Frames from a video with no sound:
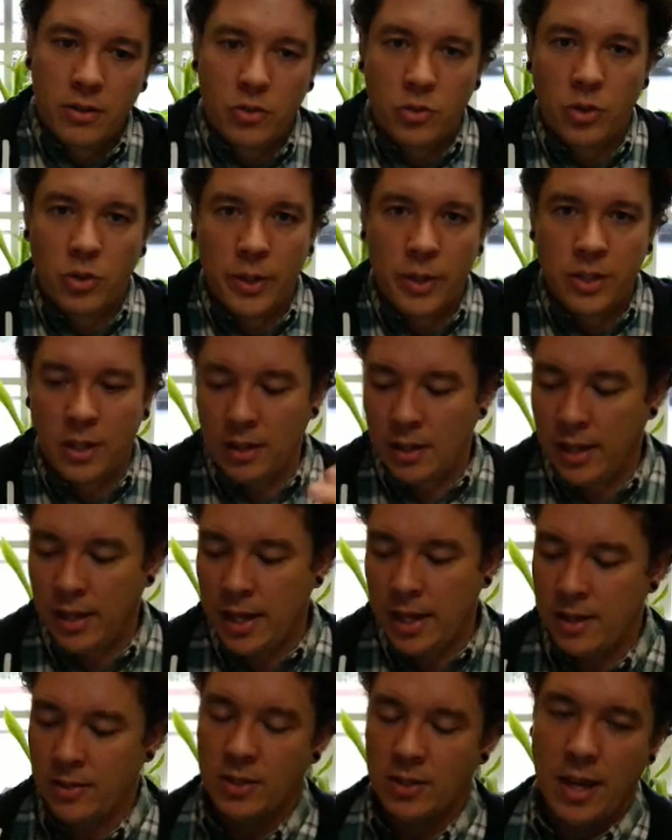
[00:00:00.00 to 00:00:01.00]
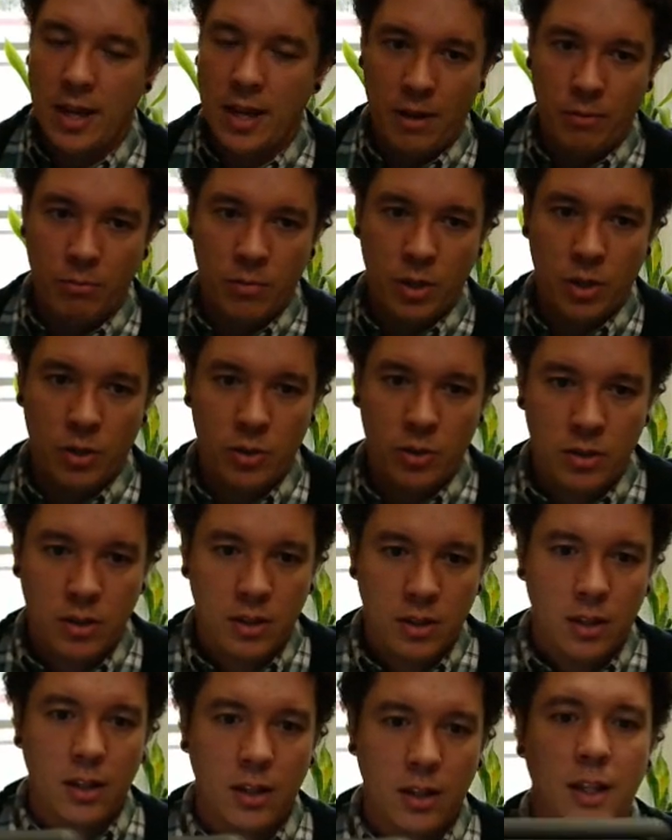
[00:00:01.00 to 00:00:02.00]
it's in landscape mode,
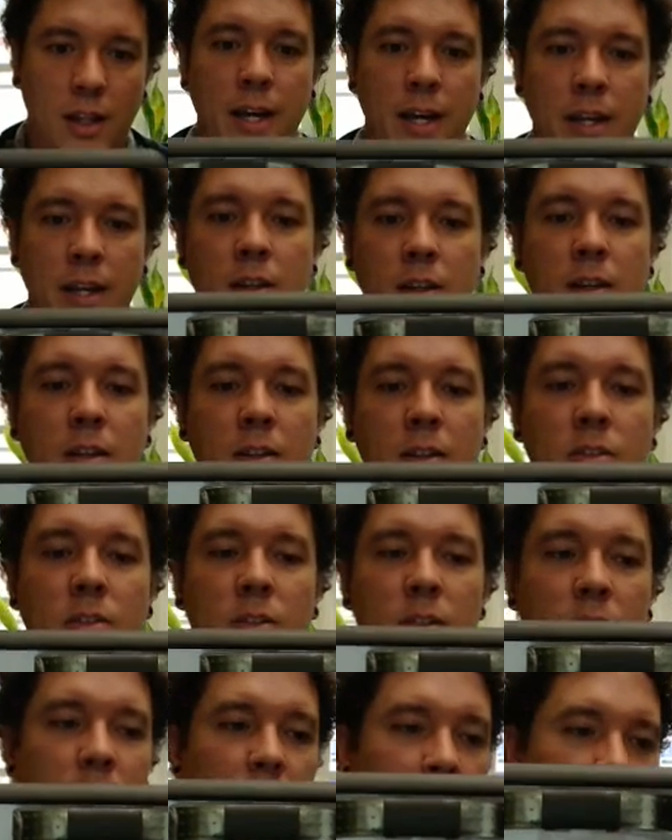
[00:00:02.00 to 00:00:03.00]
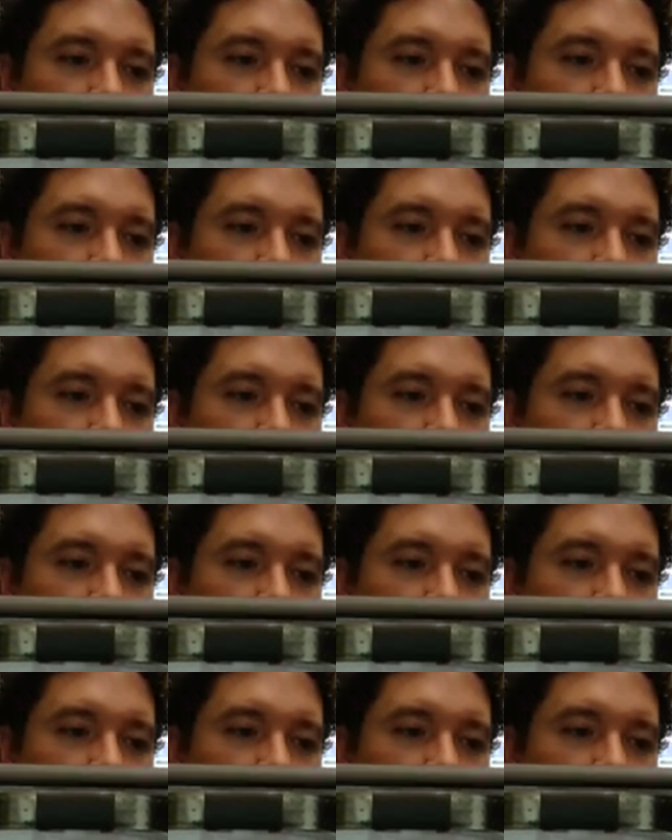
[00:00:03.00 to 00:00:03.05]
like this. So